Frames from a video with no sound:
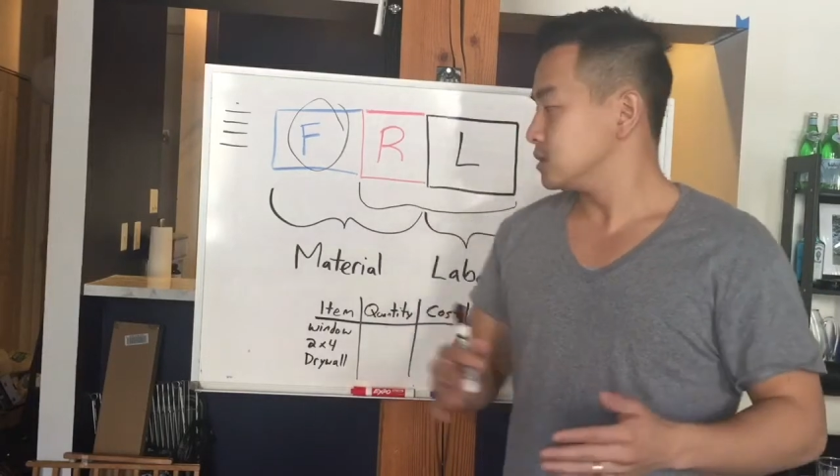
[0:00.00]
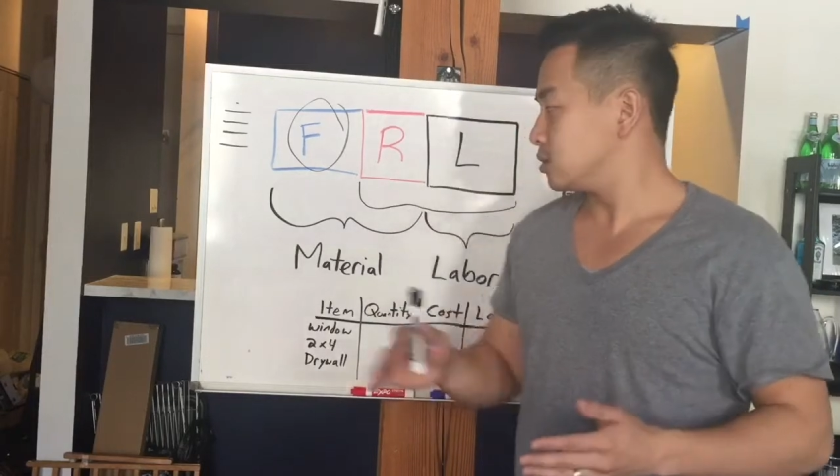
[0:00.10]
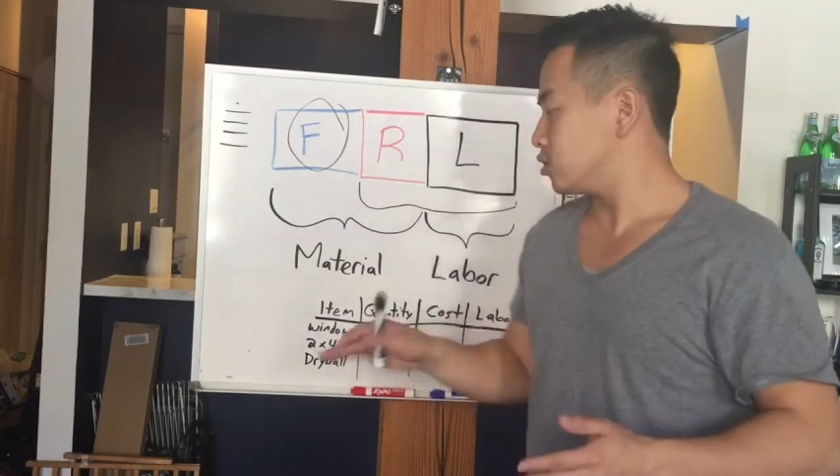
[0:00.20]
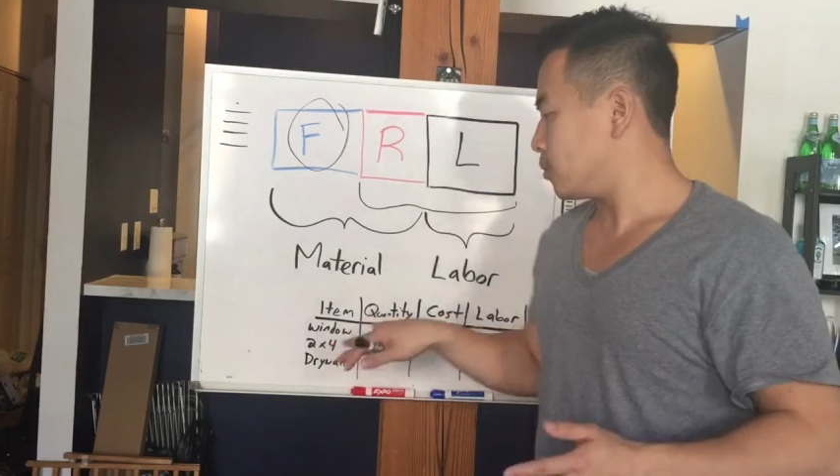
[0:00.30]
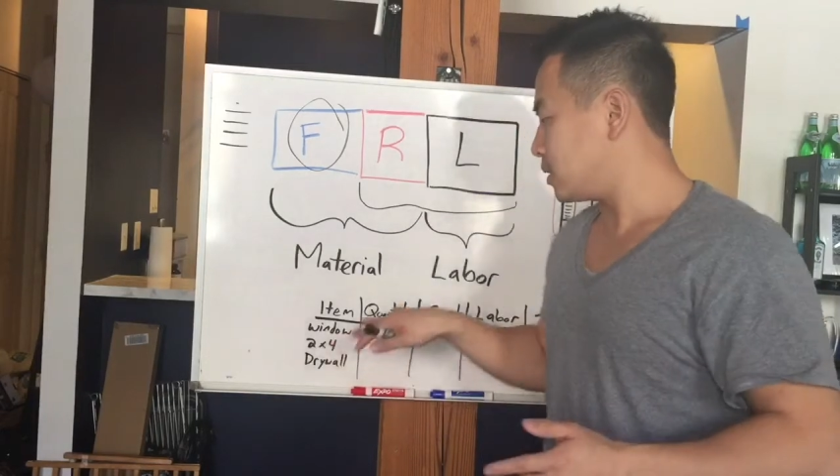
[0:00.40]

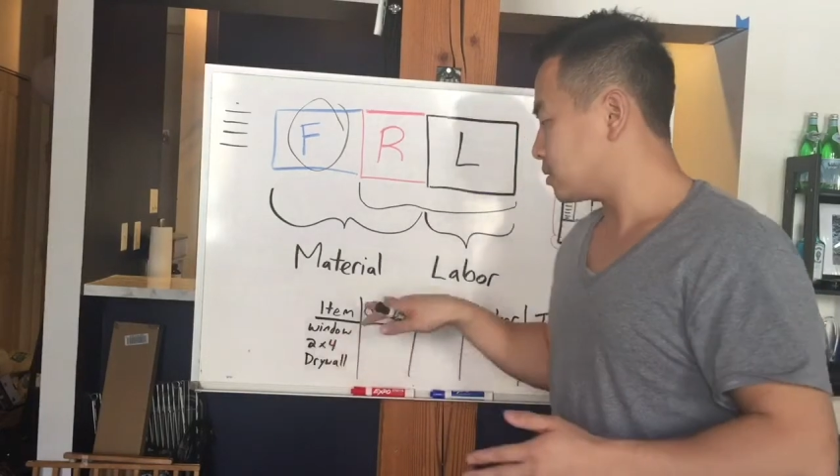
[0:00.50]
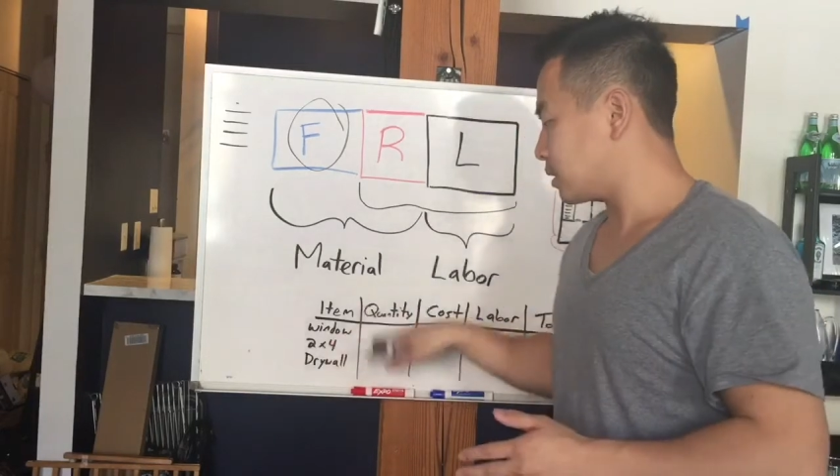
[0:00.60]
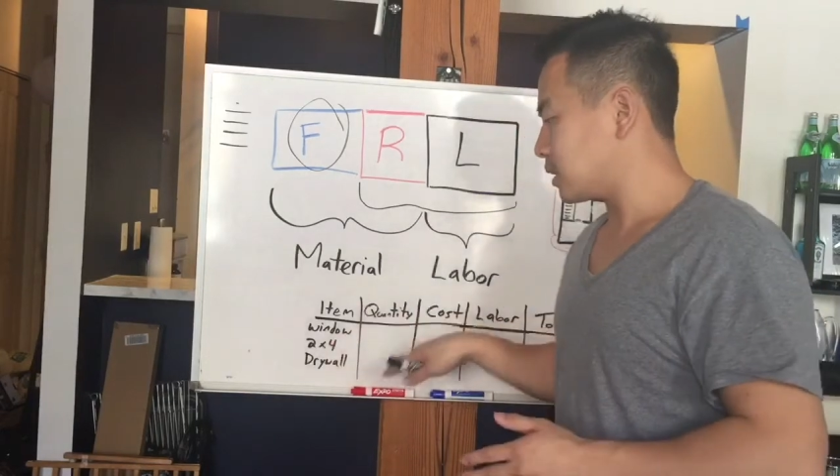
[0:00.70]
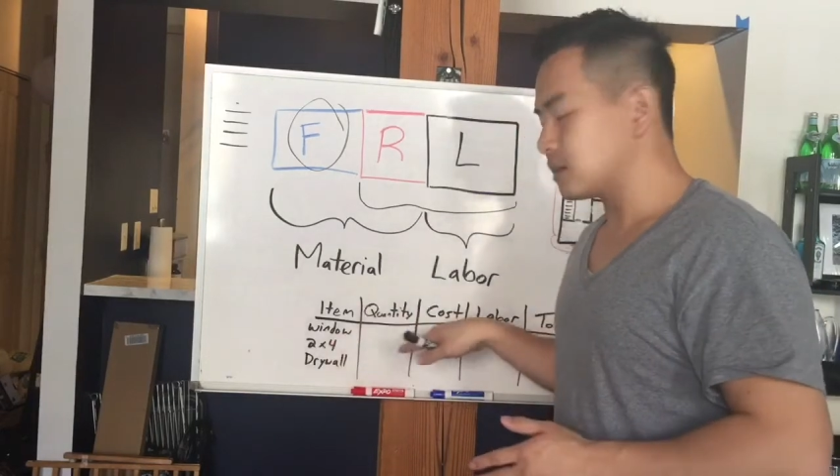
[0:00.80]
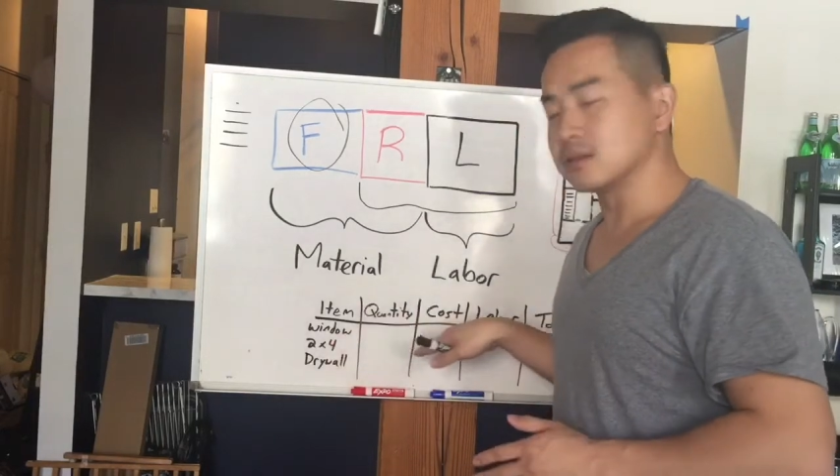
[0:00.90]
So nobody's
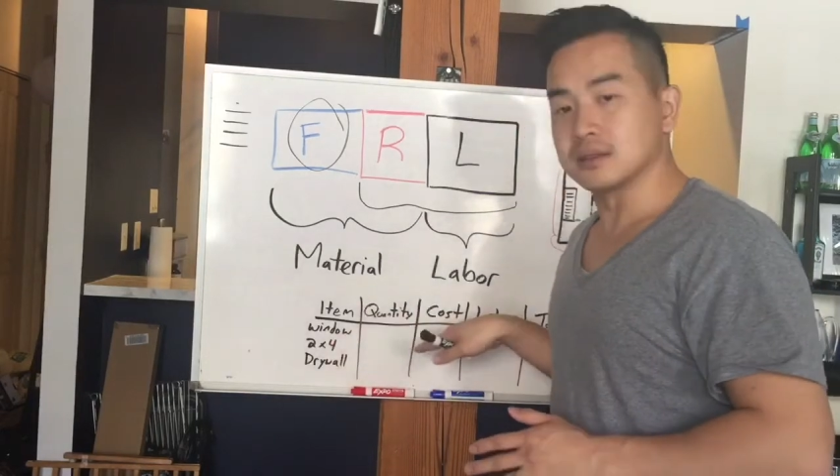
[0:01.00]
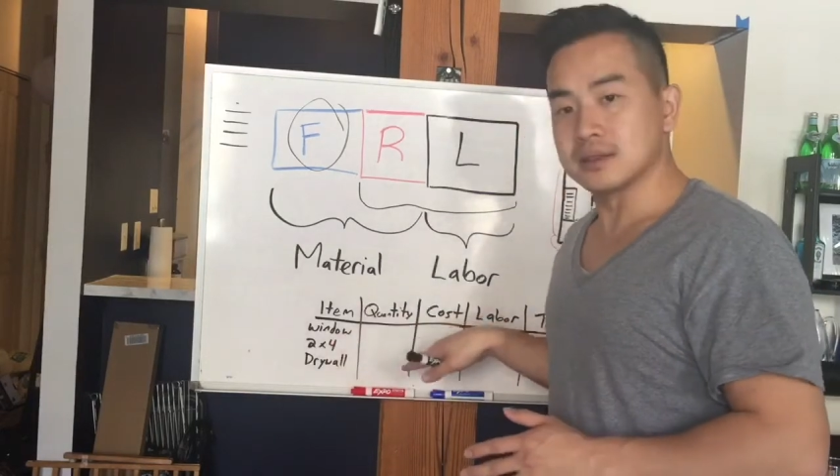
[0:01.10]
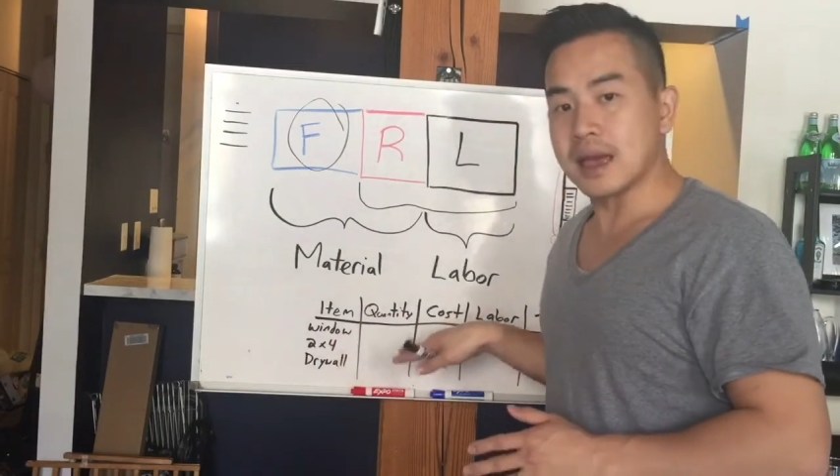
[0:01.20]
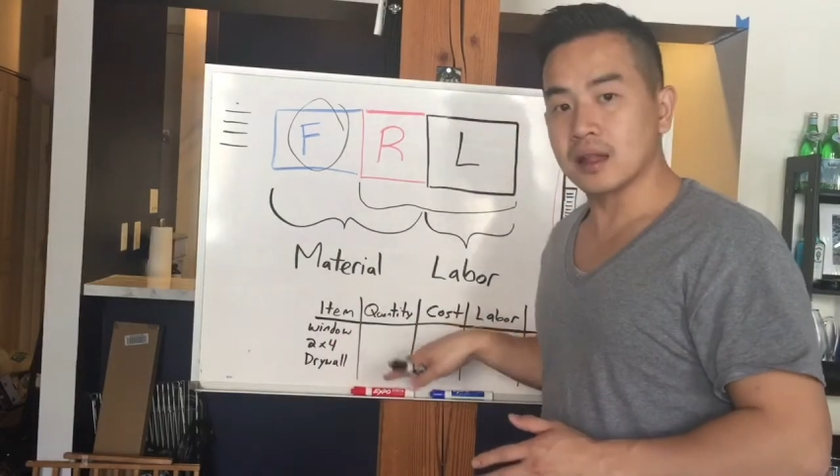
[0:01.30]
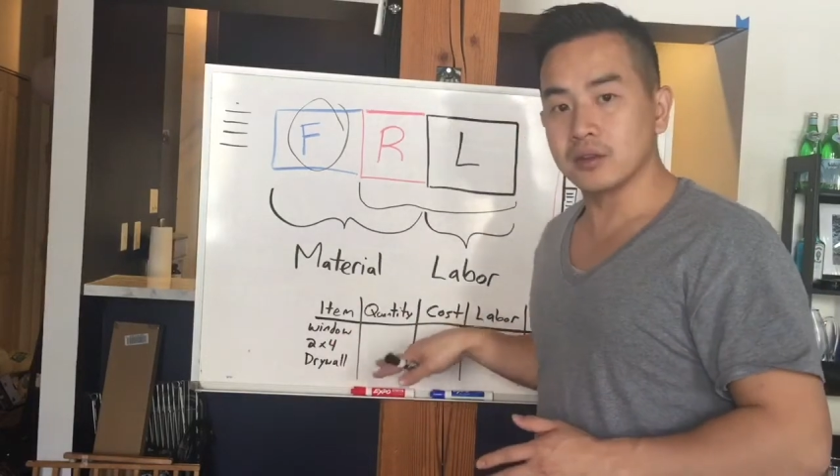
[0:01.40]
going to get this
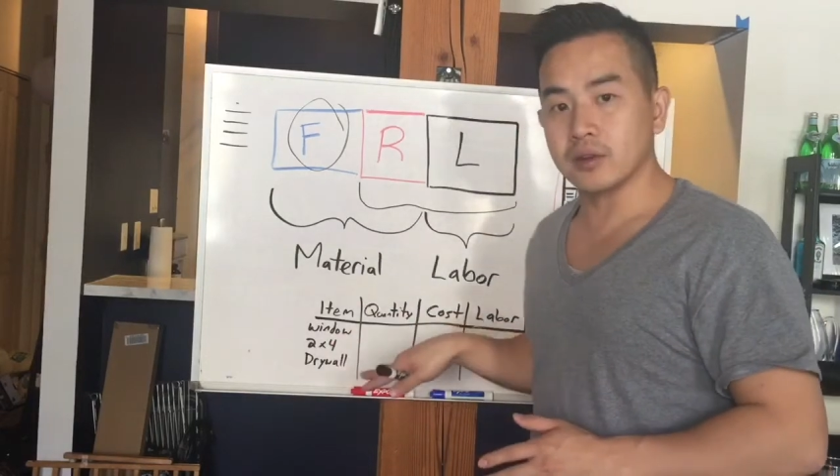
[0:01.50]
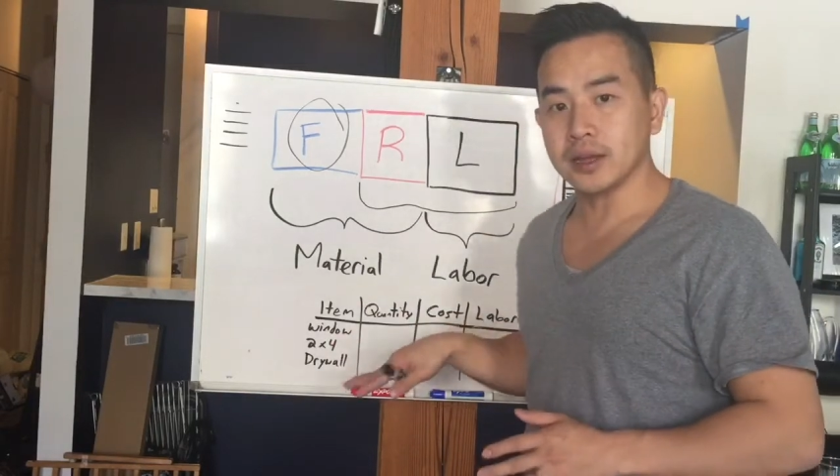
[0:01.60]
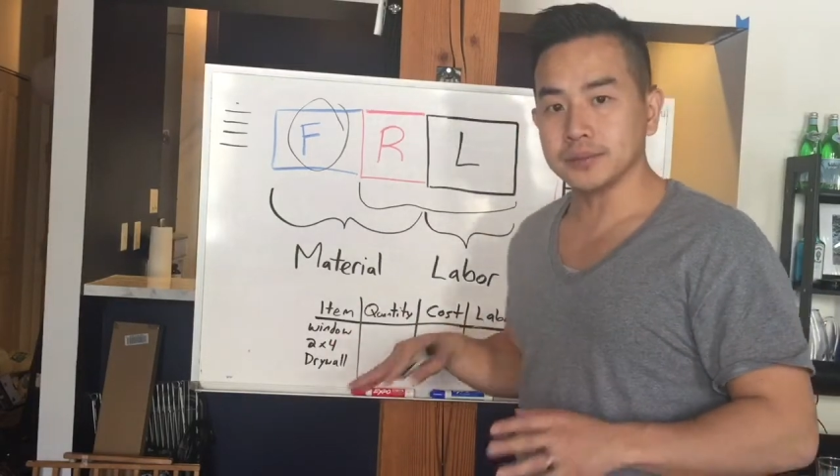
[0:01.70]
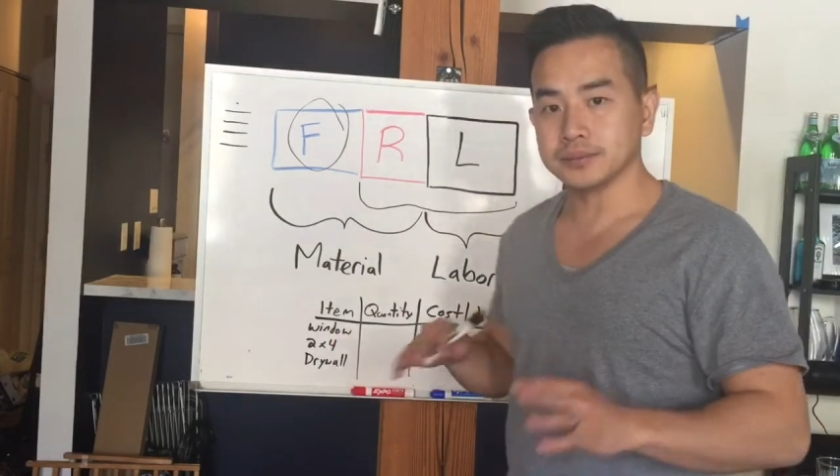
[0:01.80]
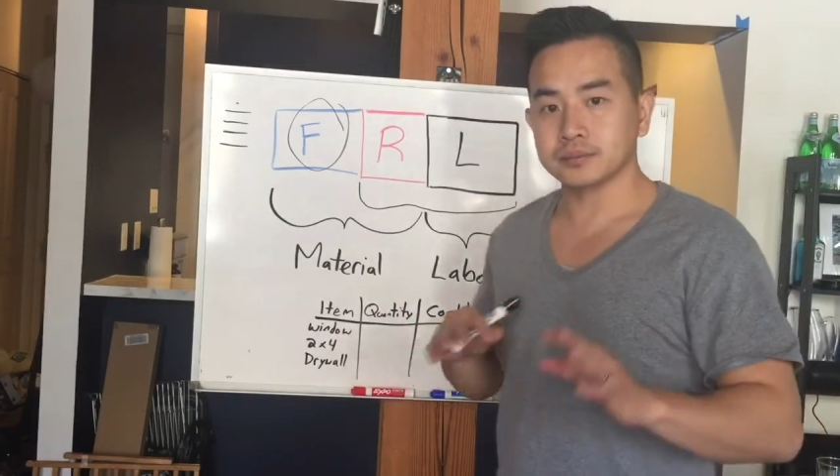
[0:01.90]
exactly
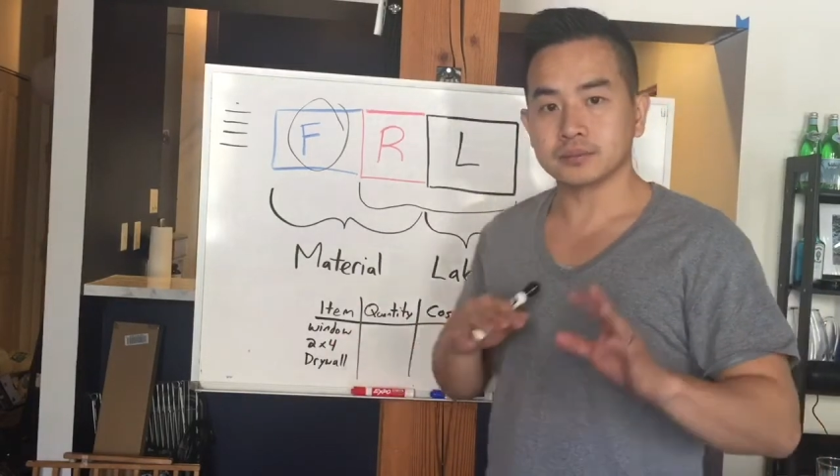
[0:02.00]
right.